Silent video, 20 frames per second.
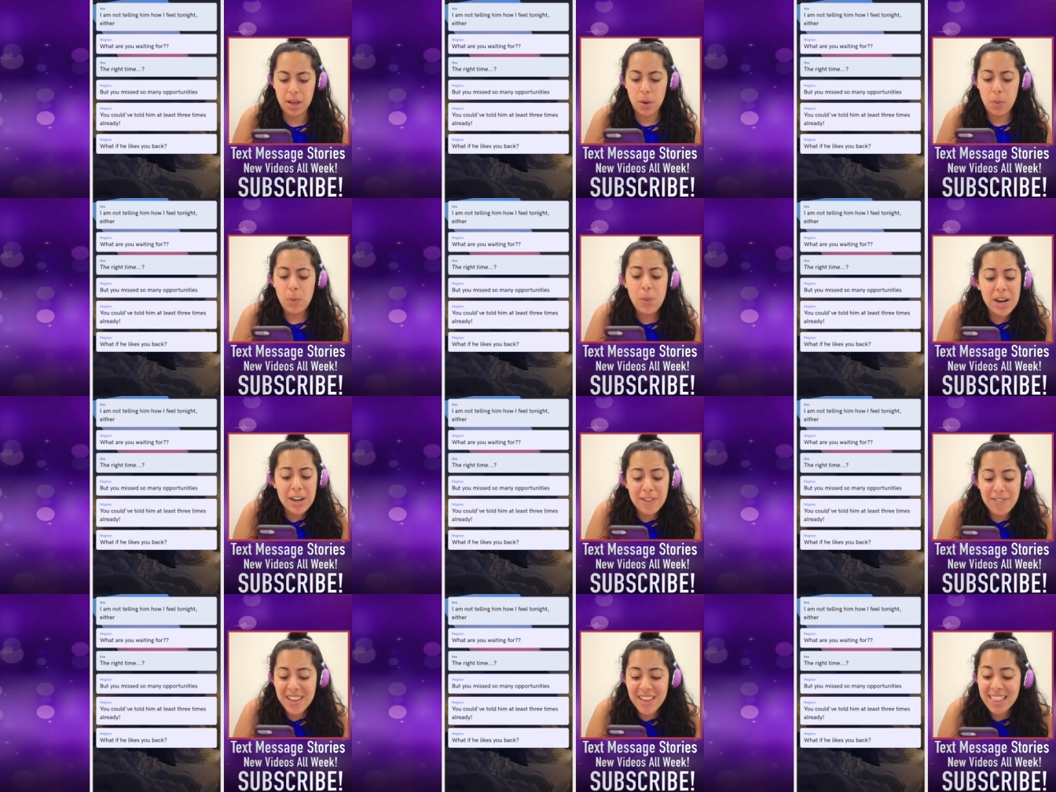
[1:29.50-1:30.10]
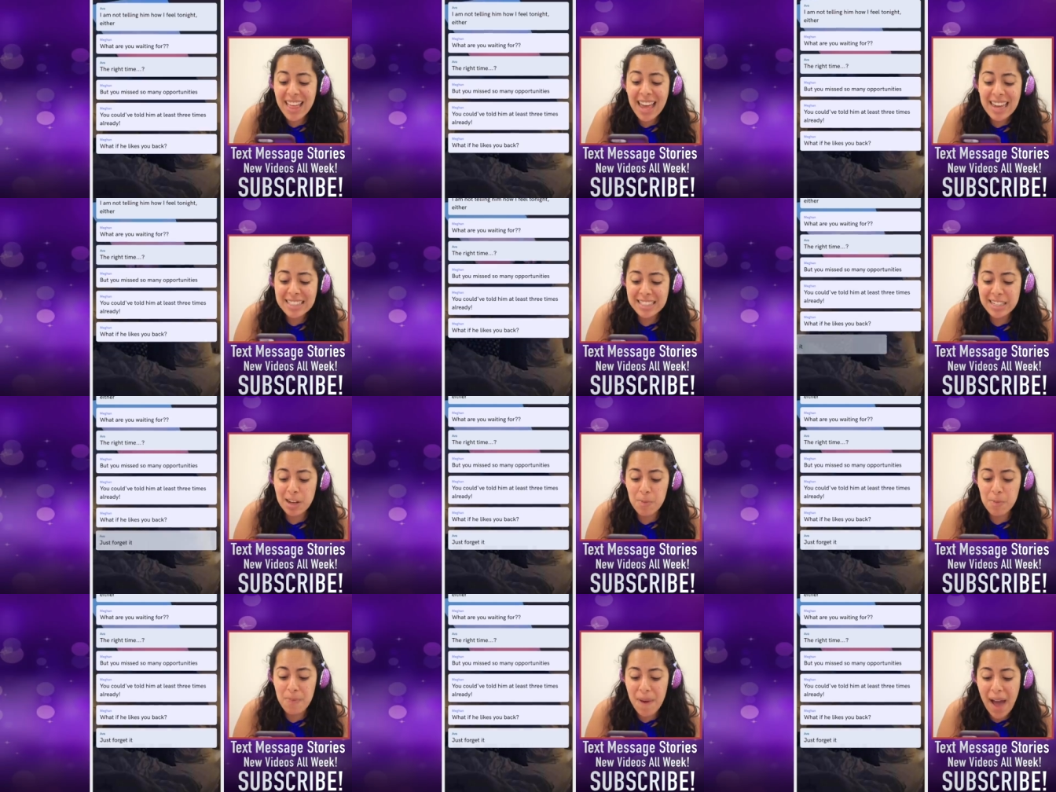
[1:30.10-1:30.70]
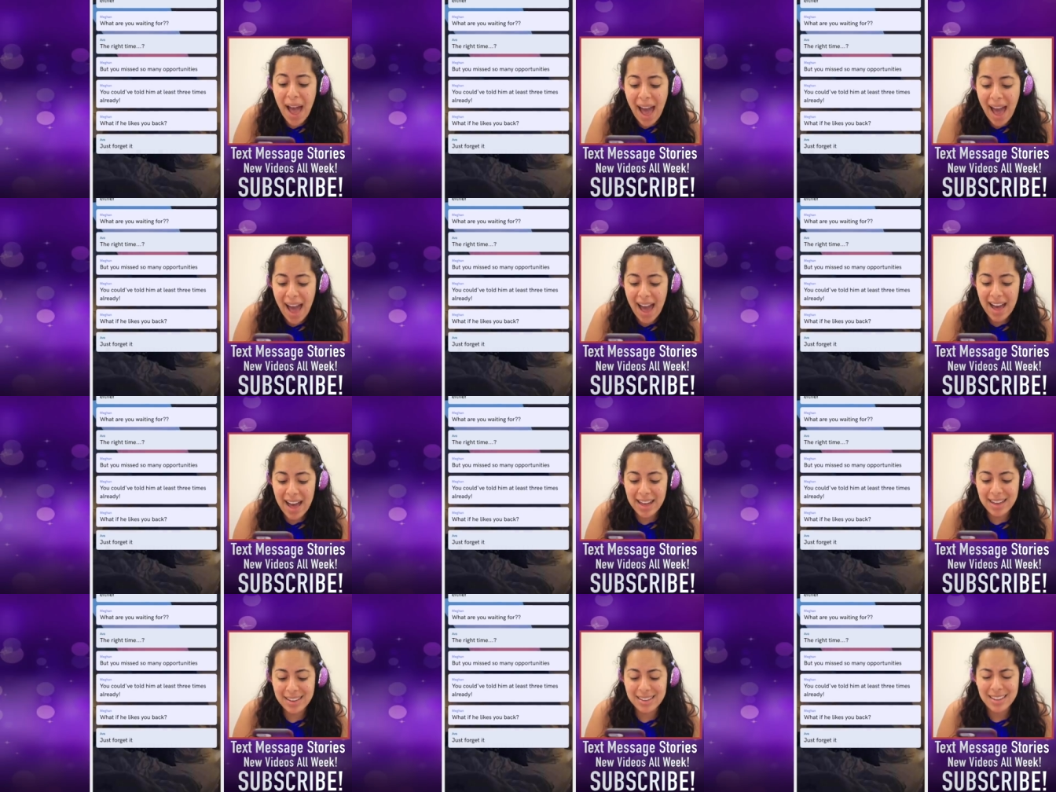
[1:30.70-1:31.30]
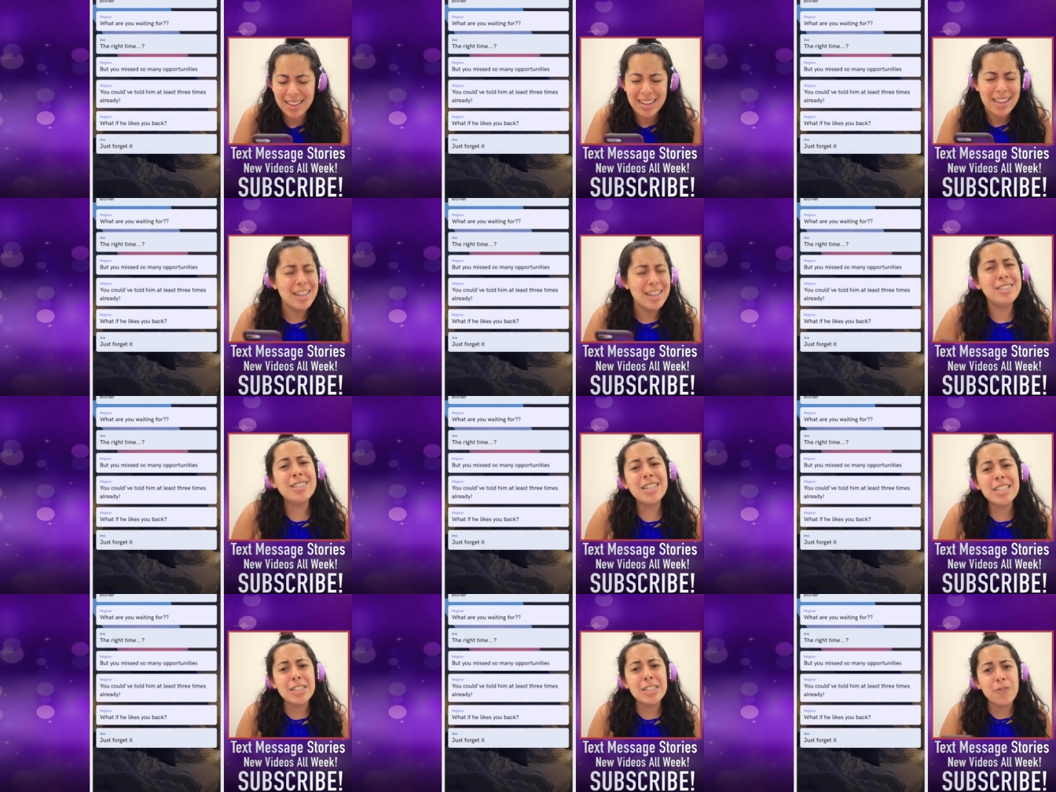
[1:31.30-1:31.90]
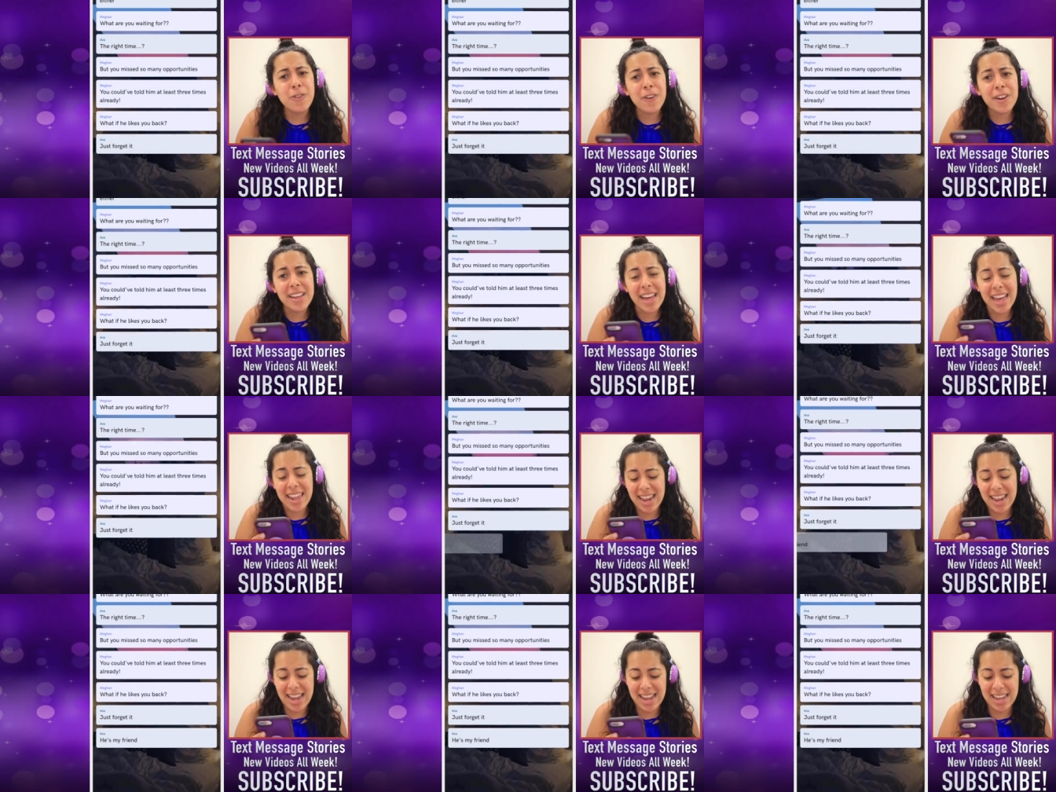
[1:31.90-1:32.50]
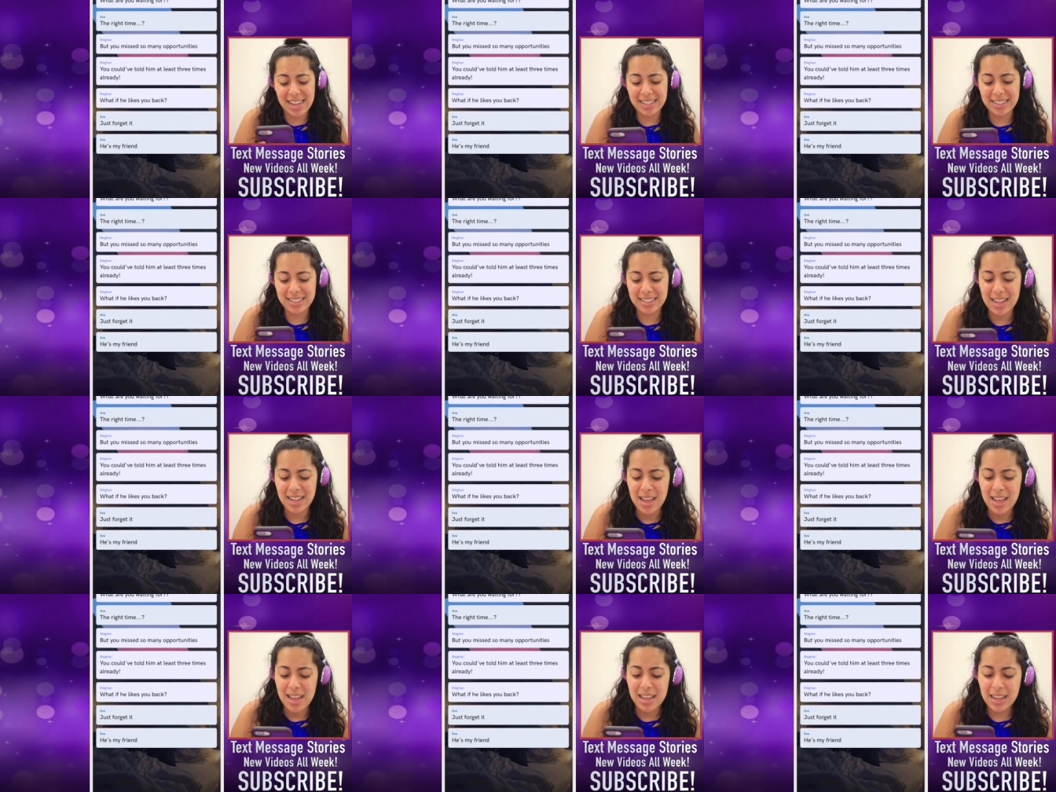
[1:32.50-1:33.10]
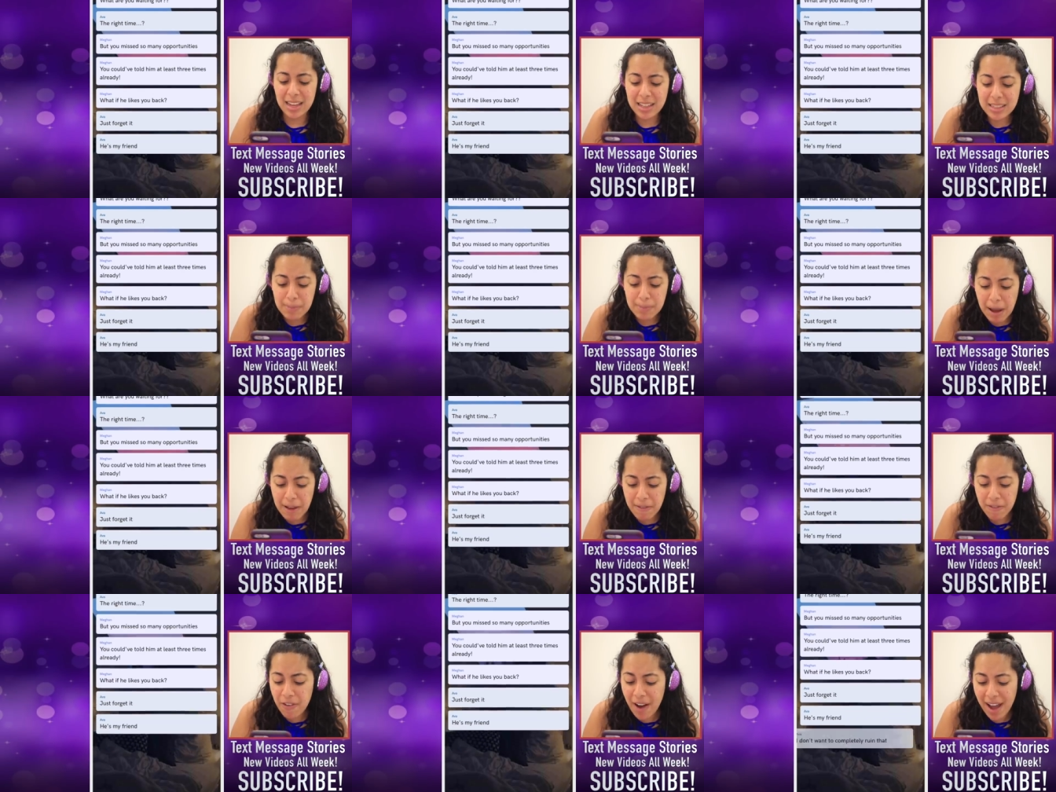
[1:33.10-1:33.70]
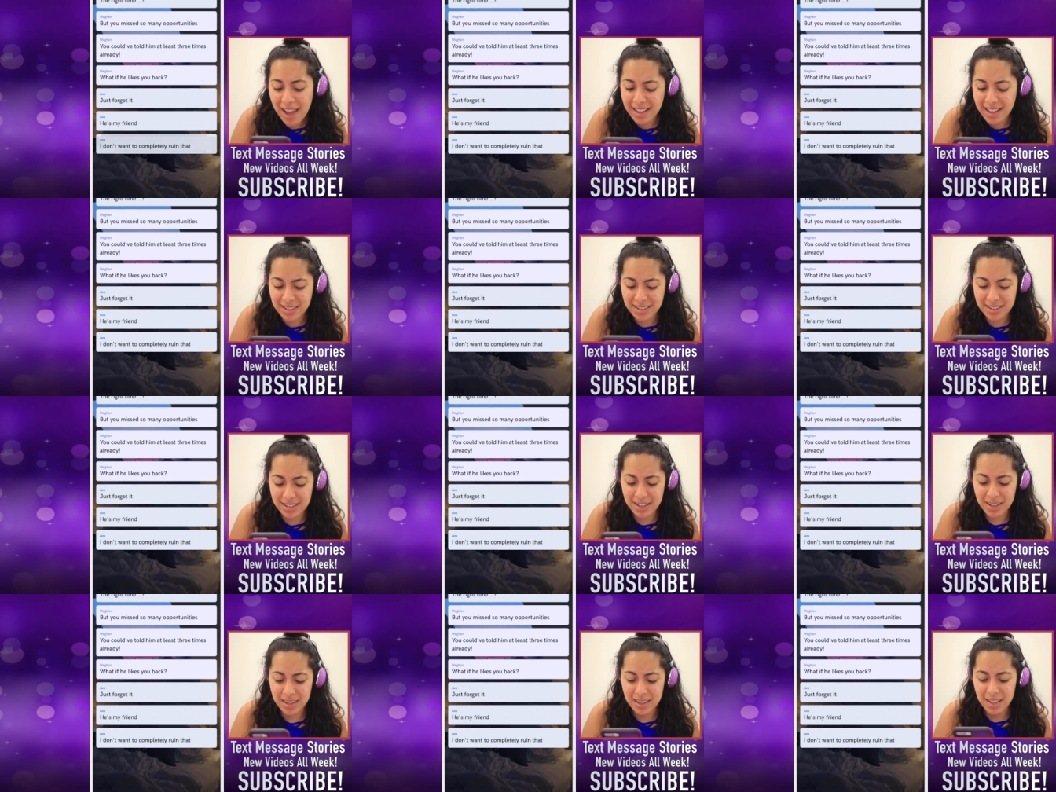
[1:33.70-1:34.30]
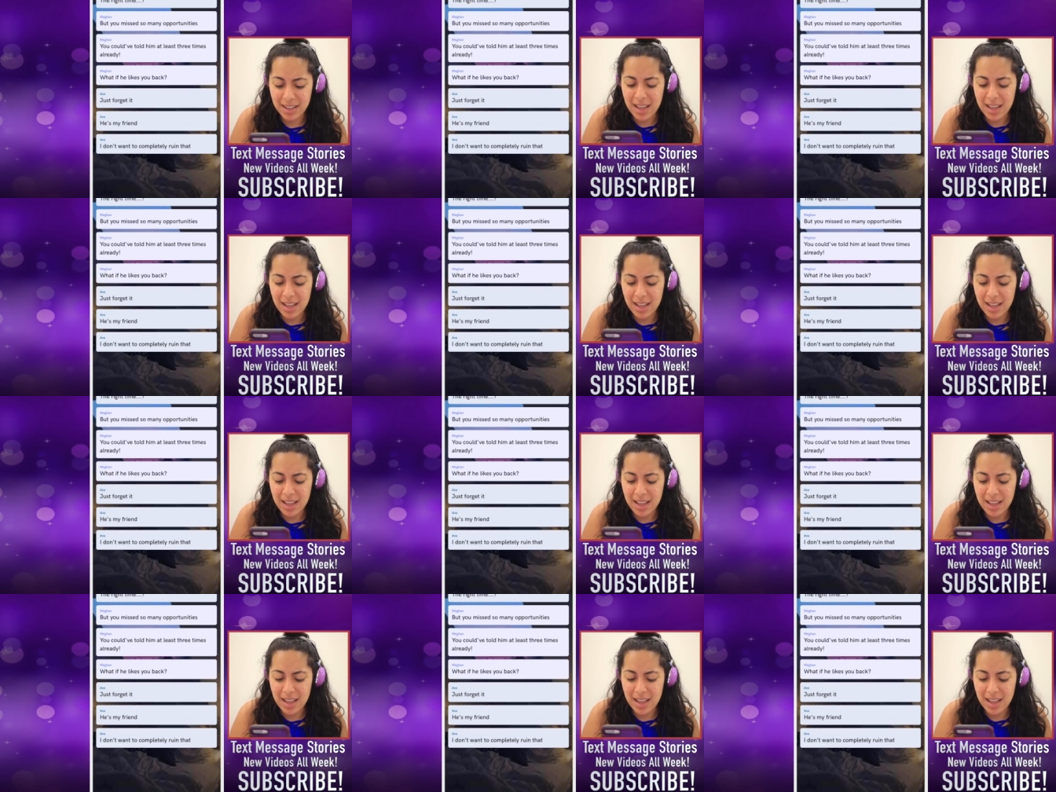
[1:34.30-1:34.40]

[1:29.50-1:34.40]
What if he likes you back? Just forget it. He's my friend.